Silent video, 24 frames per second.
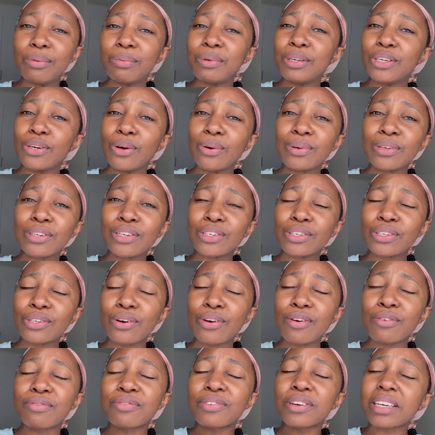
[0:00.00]
we don't
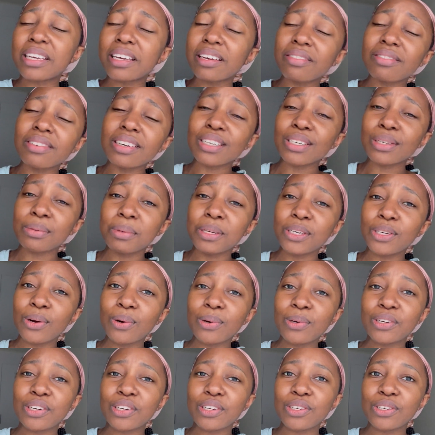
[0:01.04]
deserve. Forgiveness we
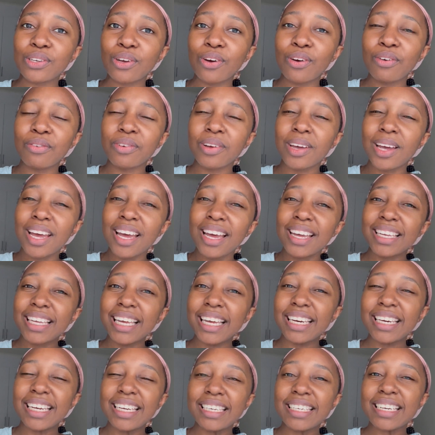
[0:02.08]
don't deserve.
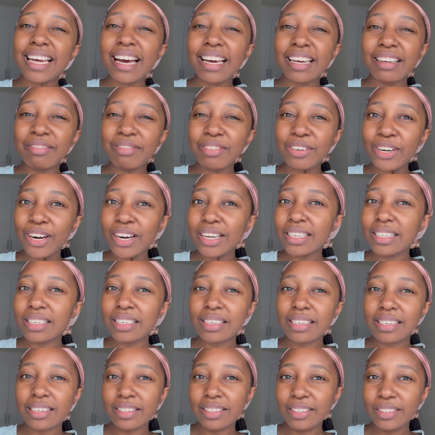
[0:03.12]
Yet he died for us
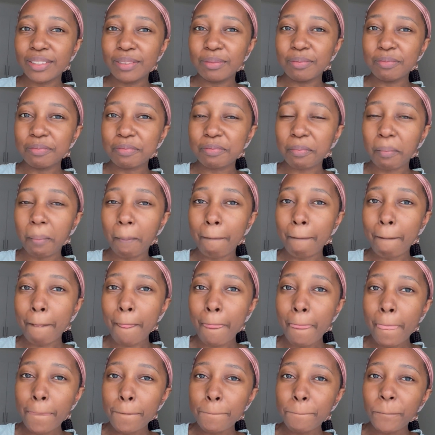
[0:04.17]
still.
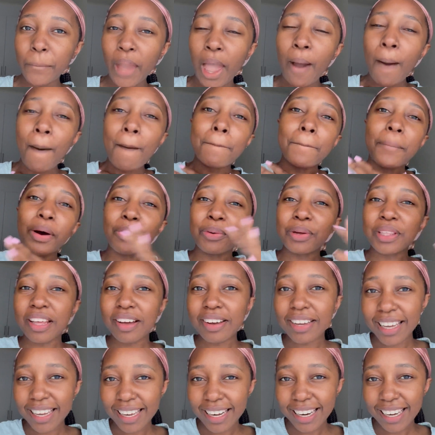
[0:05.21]
But
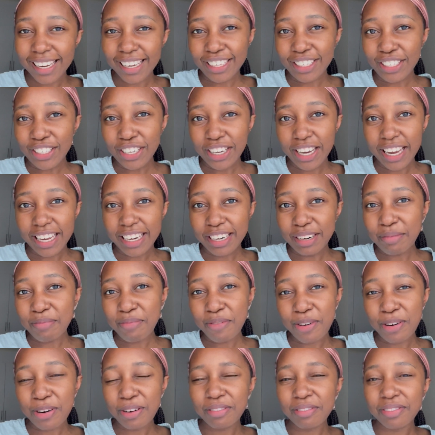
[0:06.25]
without getting into any
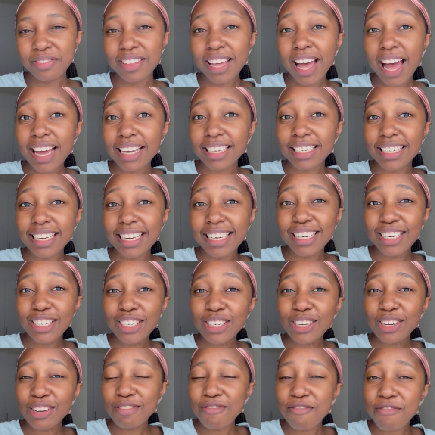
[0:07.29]
more of that, it is
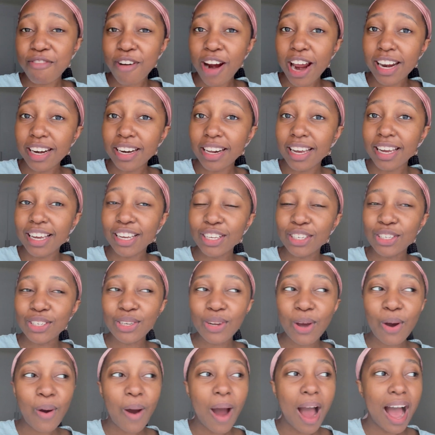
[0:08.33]
Good Friday,
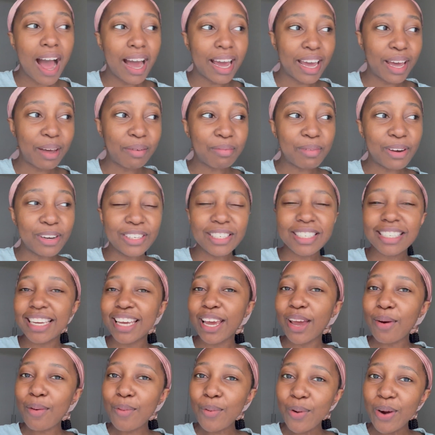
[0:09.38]
so I am going to
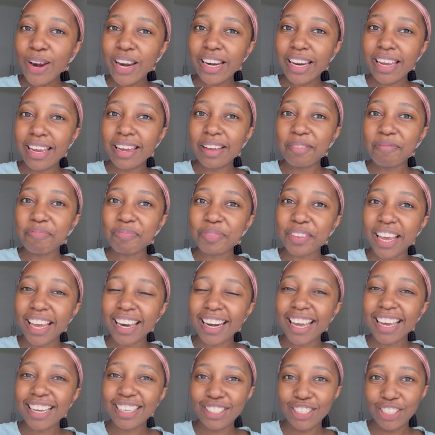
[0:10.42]
get ready and
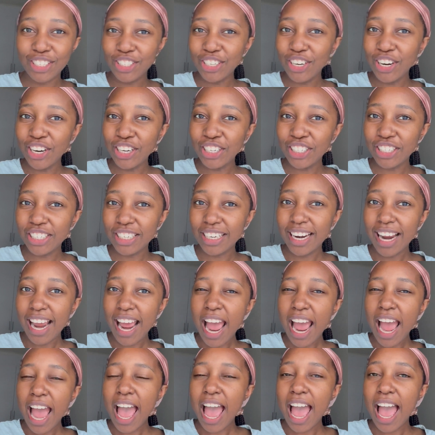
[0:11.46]
head to church
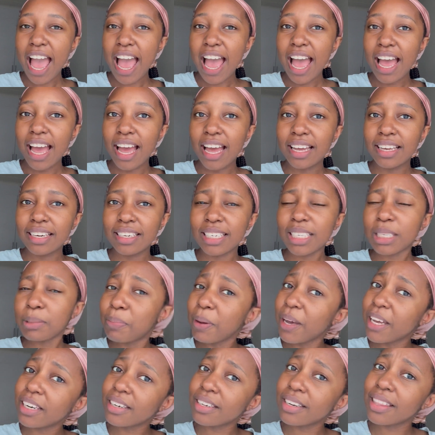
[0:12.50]
and
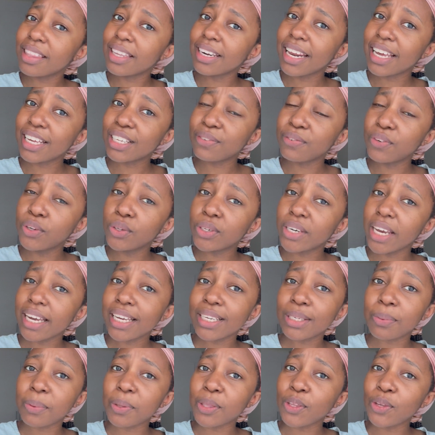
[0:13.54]
spend the next few
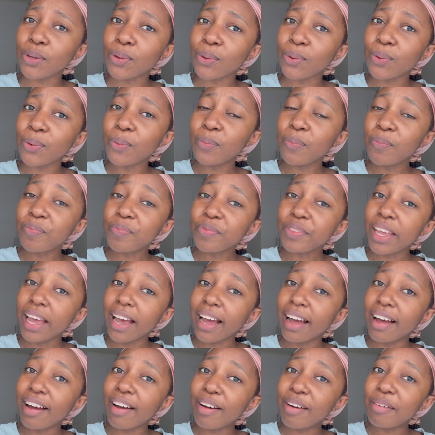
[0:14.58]
days with you.
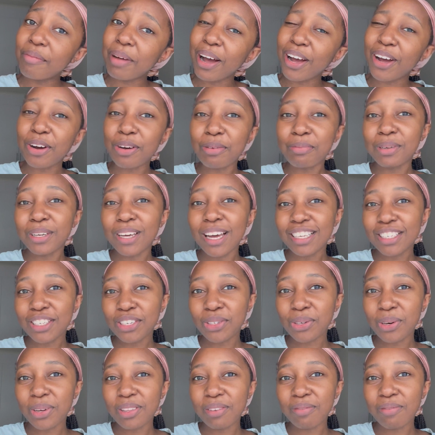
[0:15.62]
I hope you guys
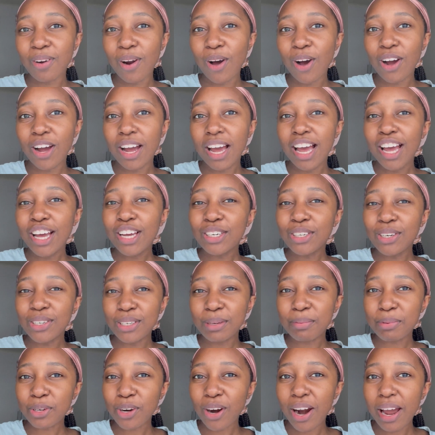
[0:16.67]
enjoy the vlog. Do you
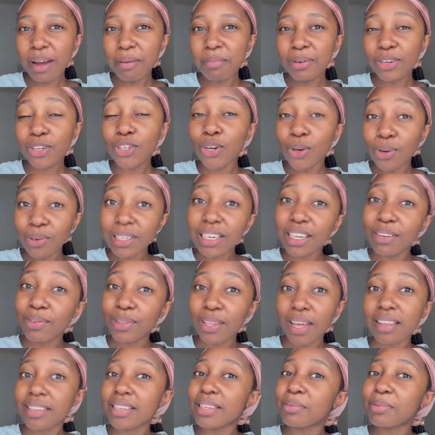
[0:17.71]
subscribe? Don't leave
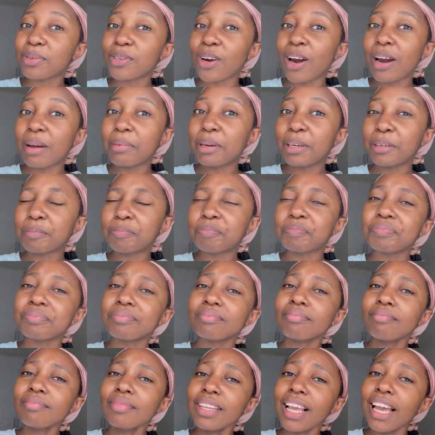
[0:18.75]
without subscribing
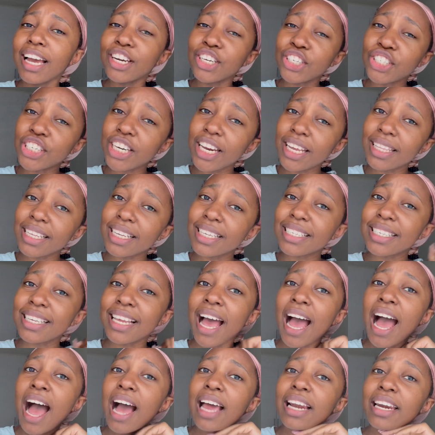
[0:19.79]
and share this.
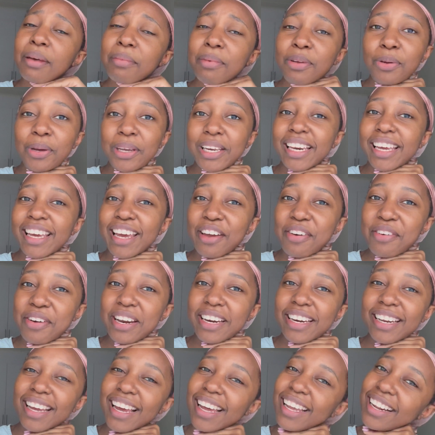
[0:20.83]
Let me quickly get
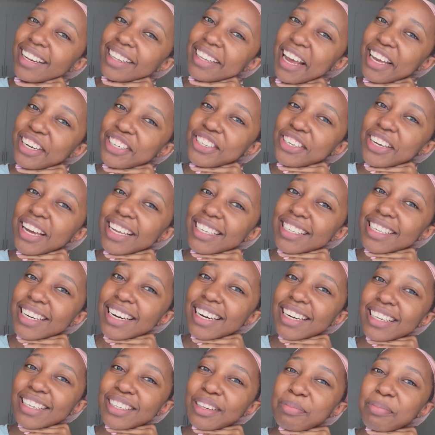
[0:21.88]
ready and I'll catch you guys in a
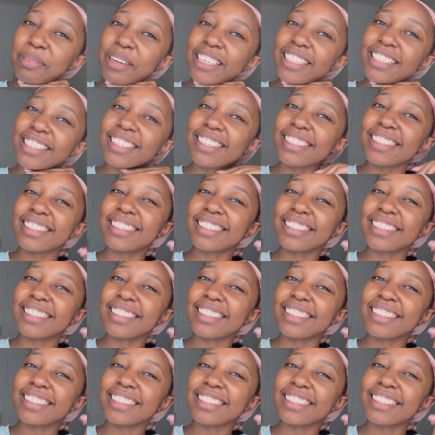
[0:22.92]
little bit.